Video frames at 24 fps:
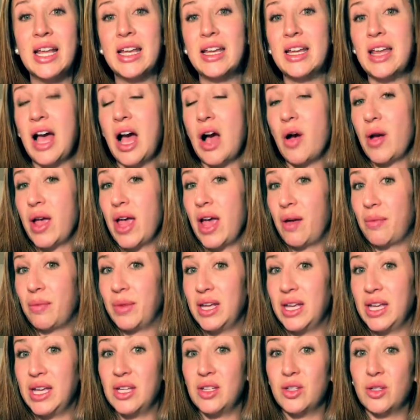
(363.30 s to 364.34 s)
Now I have
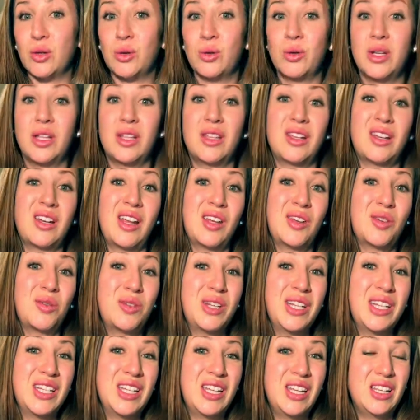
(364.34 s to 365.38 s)
my ketone, and then I don't
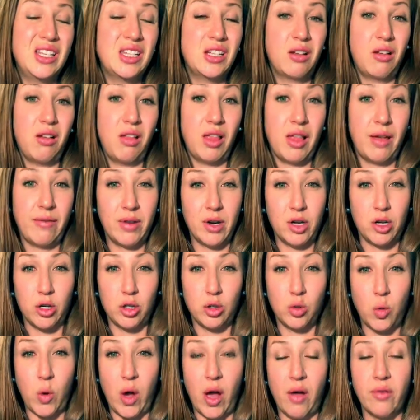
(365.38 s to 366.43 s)
need to eat till 11 or
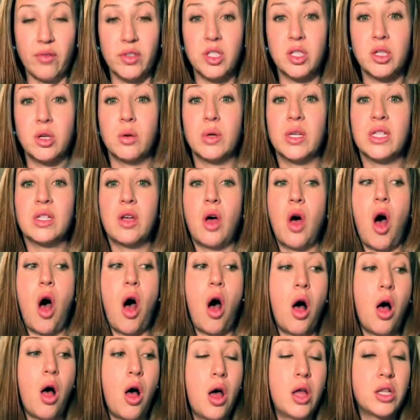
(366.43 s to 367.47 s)
12. So it's a
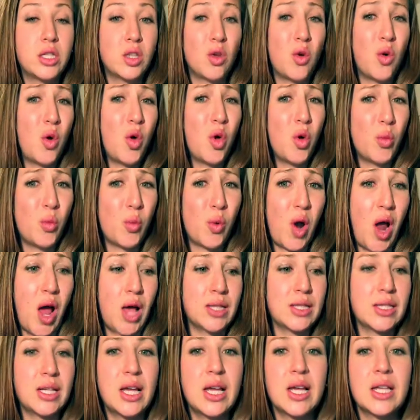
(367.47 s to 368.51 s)
whole
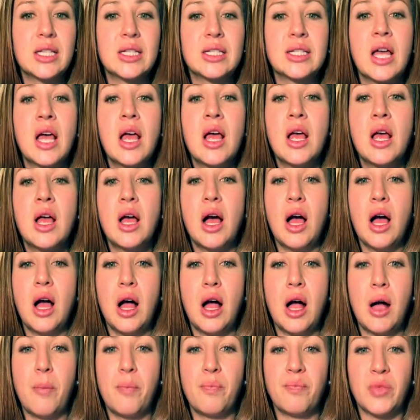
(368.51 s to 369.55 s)
process.
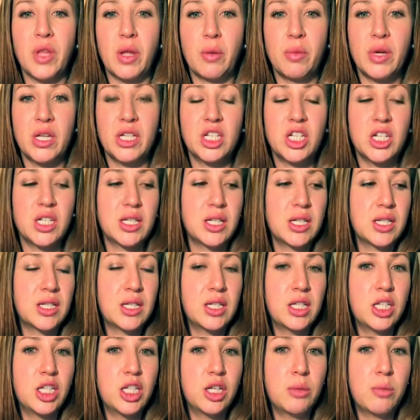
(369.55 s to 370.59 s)
But just
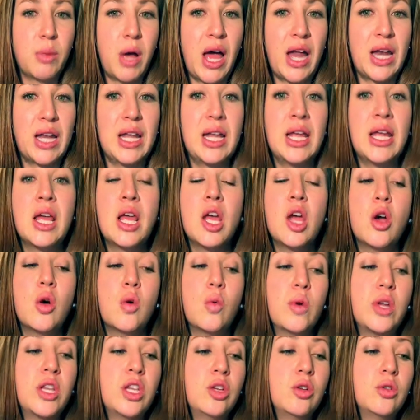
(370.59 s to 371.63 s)
listen to your body.
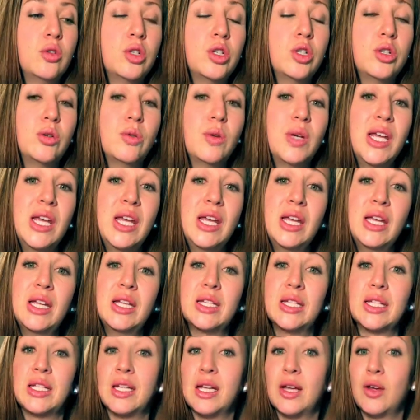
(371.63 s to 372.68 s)
When you do
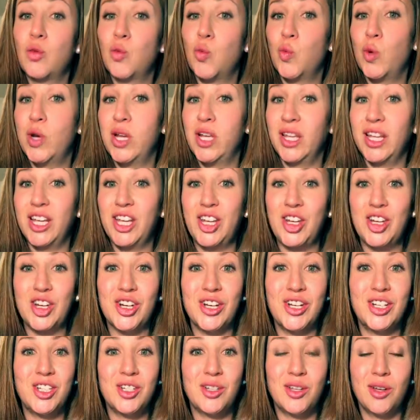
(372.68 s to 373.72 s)
eat, really
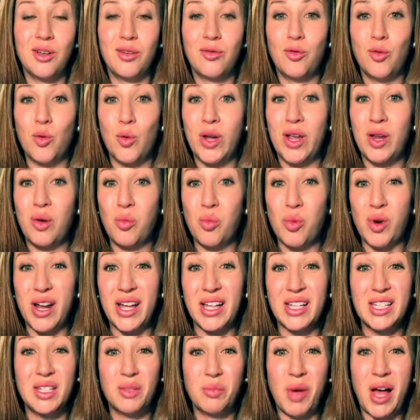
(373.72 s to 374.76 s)
good to avoid
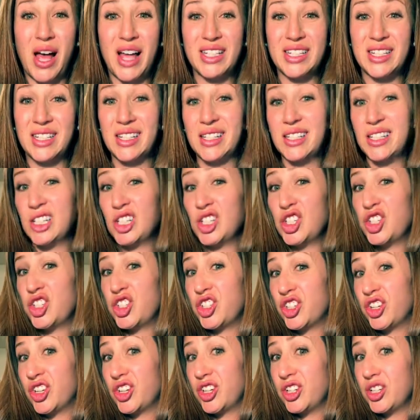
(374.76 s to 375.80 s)
breads, pastas, and
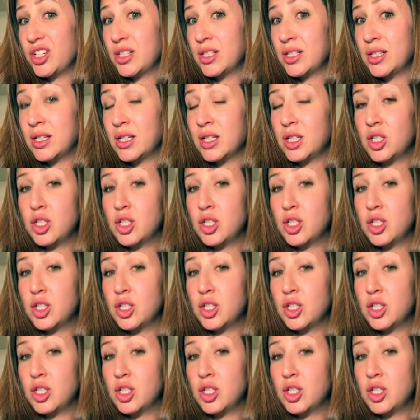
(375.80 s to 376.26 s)
sugars.